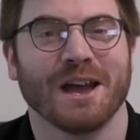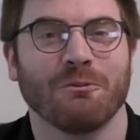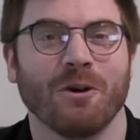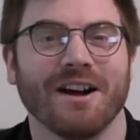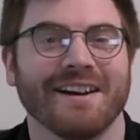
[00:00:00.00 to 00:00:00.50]
a
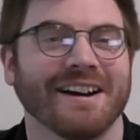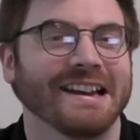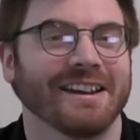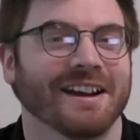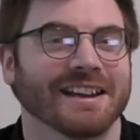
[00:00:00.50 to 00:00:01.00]
Why I
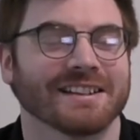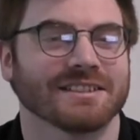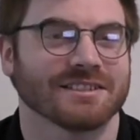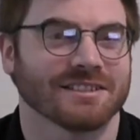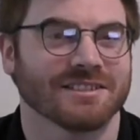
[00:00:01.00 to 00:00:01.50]
Like.
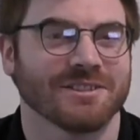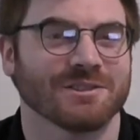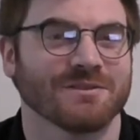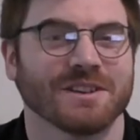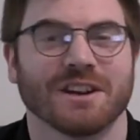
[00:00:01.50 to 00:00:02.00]
This is a
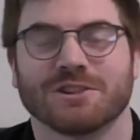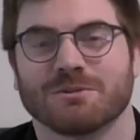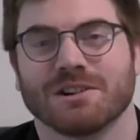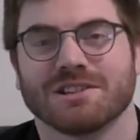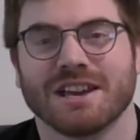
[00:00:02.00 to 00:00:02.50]
series of videos
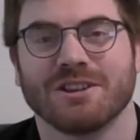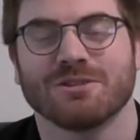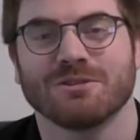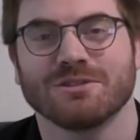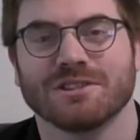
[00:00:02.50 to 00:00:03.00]
where I take you
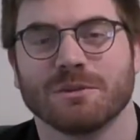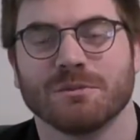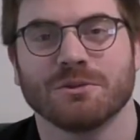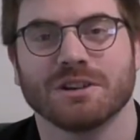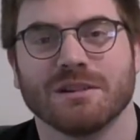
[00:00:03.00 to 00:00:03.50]
through some of the
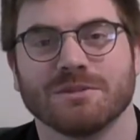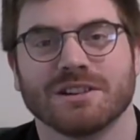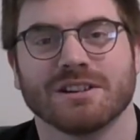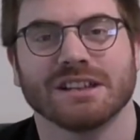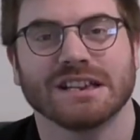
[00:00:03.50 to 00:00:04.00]
board games
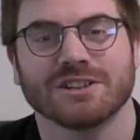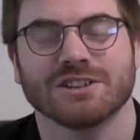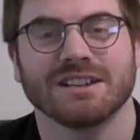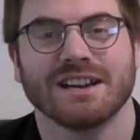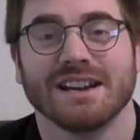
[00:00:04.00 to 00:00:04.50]
in our
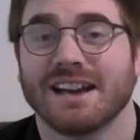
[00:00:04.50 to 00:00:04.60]
collection